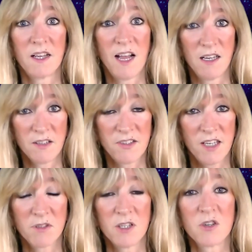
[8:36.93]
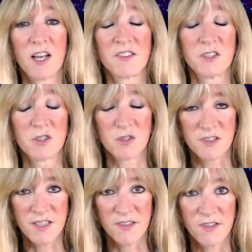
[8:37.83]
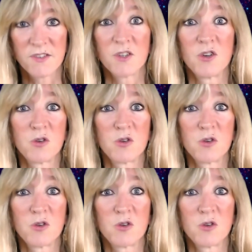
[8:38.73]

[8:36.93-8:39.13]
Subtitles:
Alexandria Ocasio-Cortez's